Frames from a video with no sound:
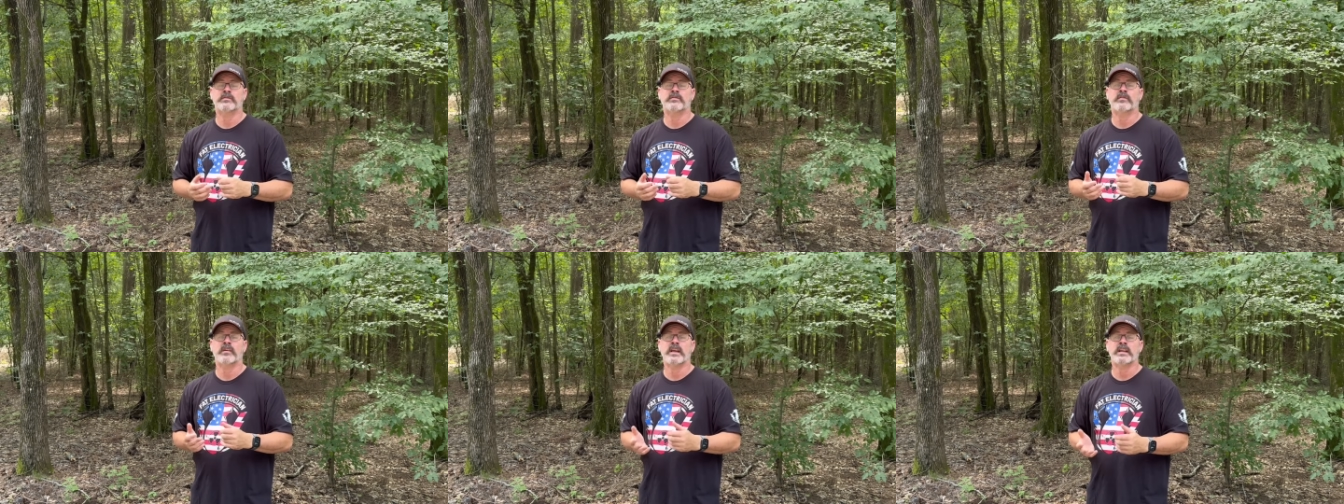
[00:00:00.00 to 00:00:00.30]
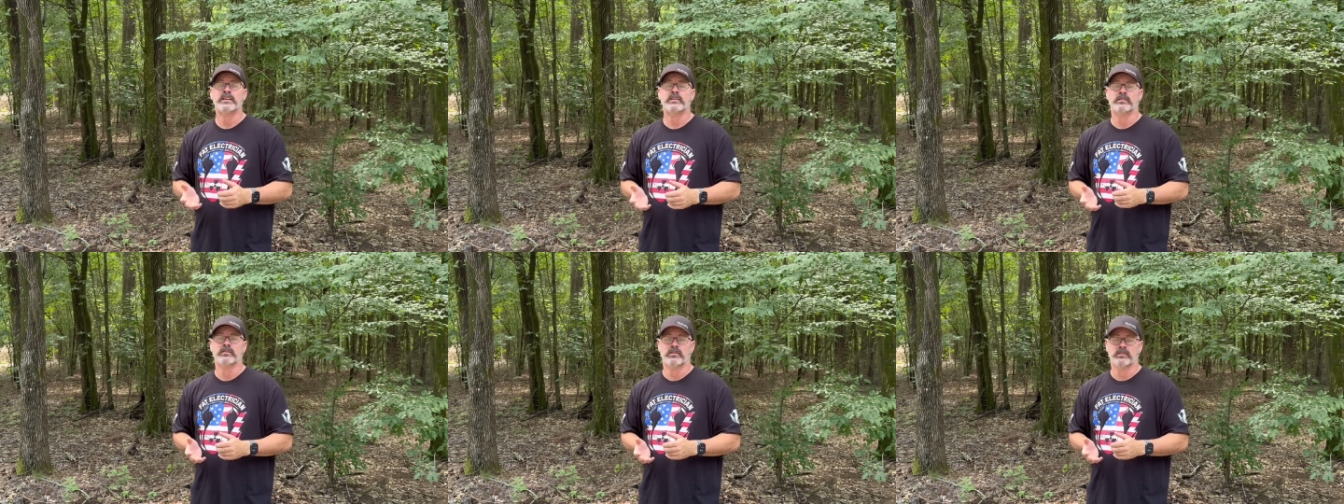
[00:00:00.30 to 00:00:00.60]

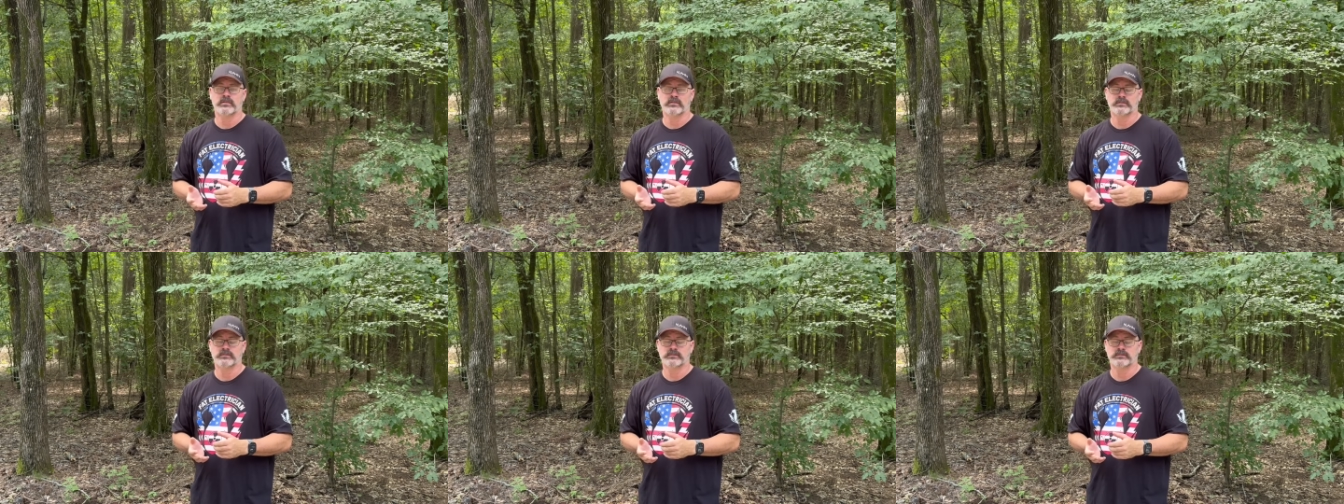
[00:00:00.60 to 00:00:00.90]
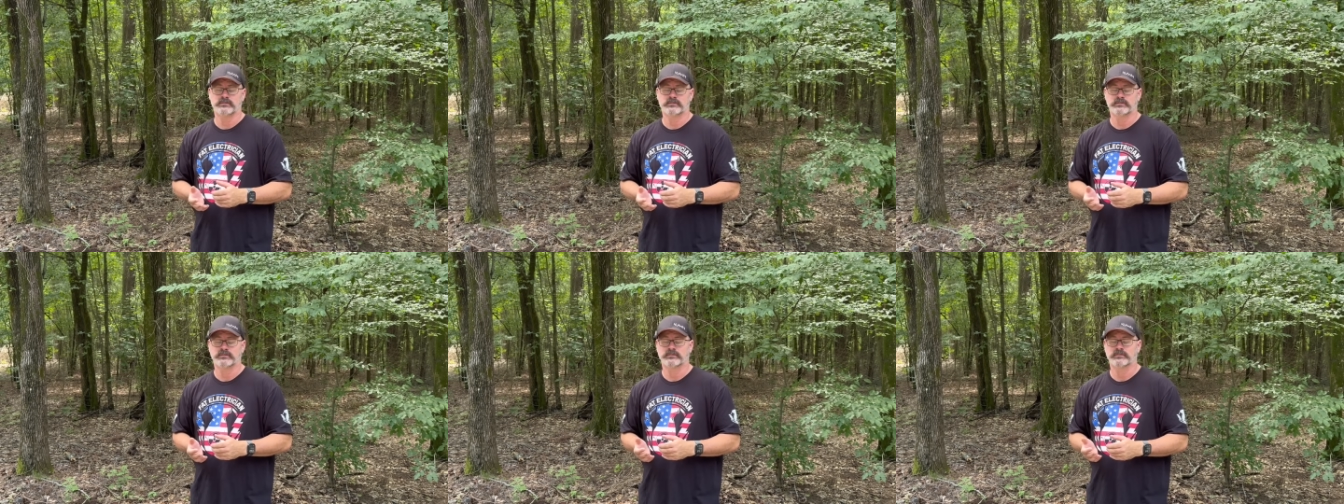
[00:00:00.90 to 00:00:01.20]
fatal.
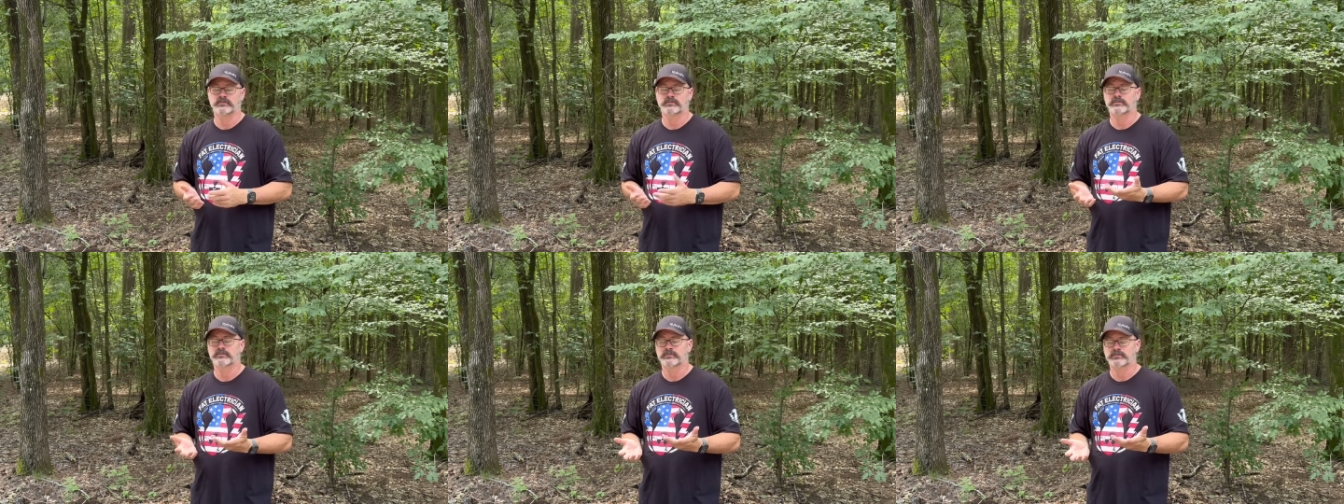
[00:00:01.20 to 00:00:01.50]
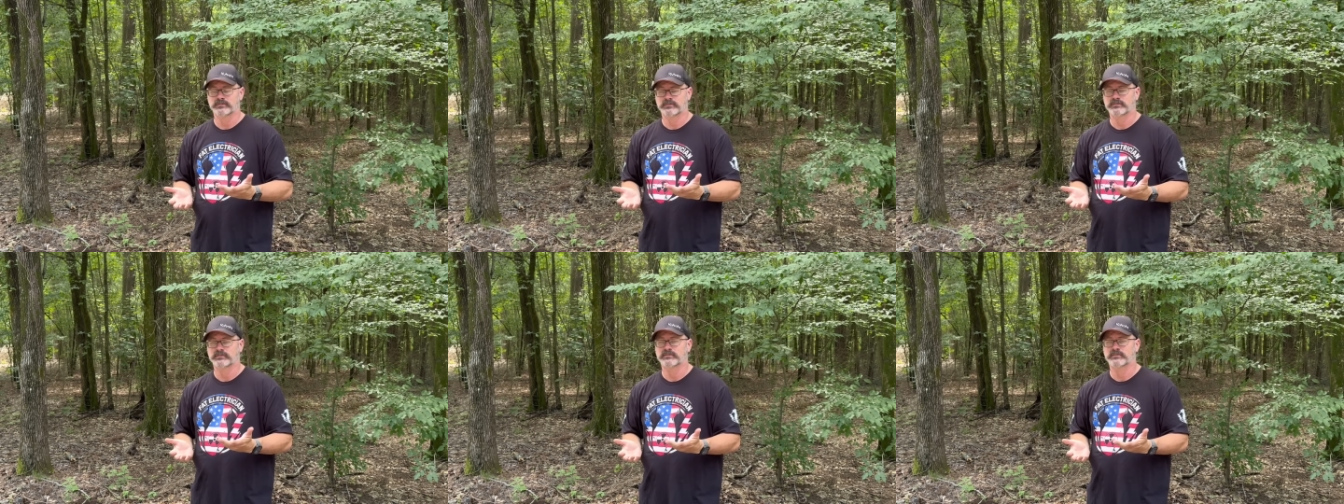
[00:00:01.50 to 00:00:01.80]

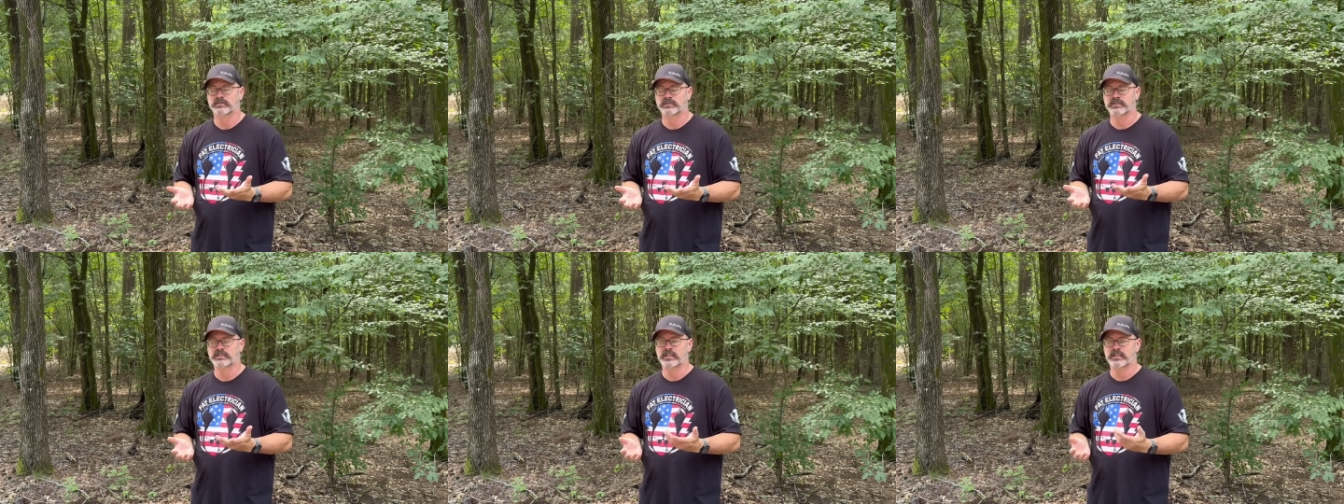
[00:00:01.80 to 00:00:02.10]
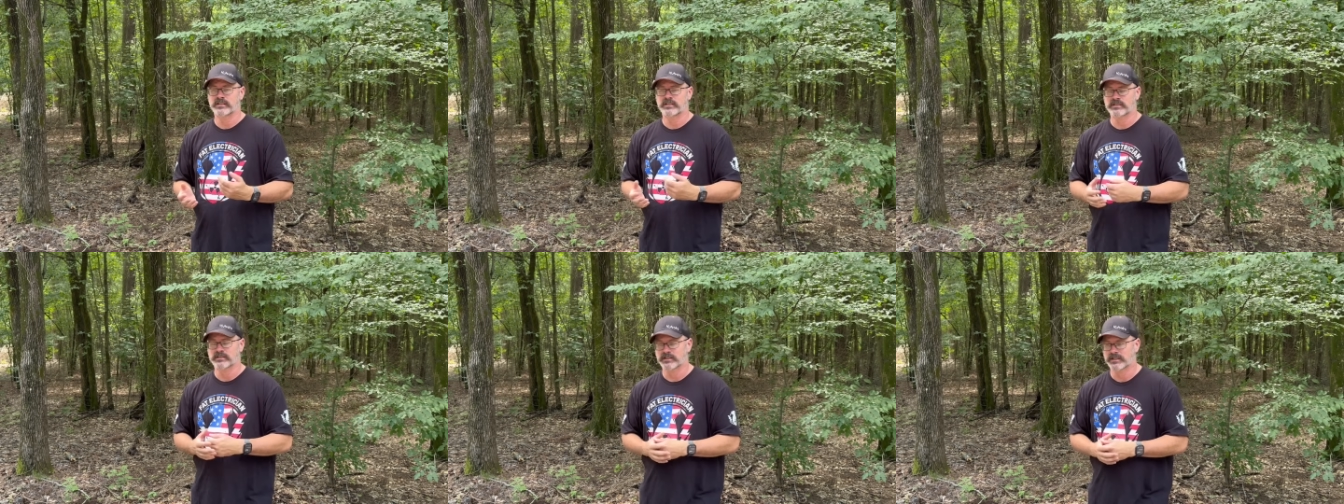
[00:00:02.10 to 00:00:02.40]

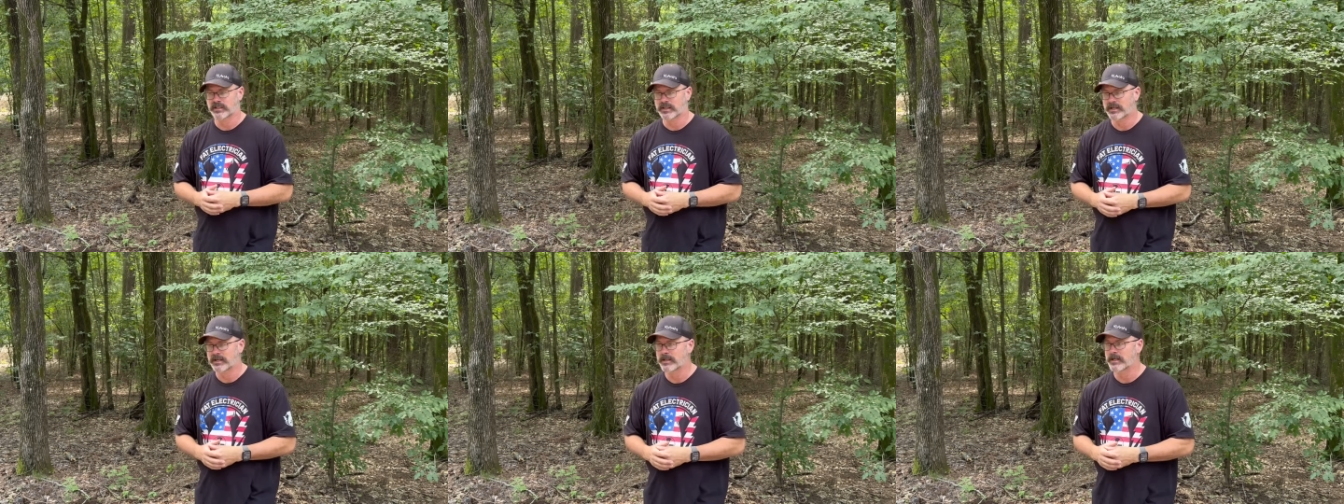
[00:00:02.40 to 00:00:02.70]
Seriously.